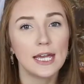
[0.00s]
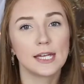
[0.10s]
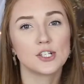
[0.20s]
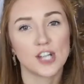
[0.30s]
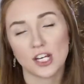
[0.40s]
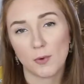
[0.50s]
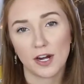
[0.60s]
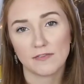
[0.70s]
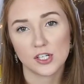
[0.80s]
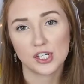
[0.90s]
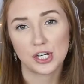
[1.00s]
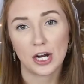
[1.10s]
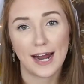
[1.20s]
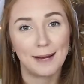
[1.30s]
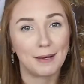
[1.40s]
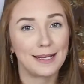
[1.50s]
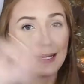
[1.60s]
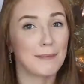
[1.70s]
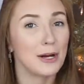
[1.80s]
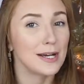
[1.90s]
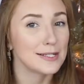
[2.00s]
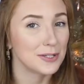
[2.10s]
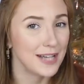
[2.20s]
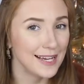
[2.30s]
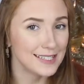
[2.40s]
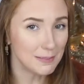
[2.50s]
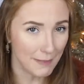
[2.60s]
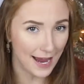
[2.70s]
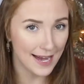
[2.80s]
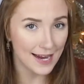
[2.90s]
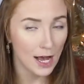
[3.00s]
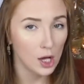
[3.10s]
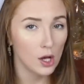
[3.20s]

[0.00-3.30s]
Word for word: in January of this year and I'm not getting married until next May,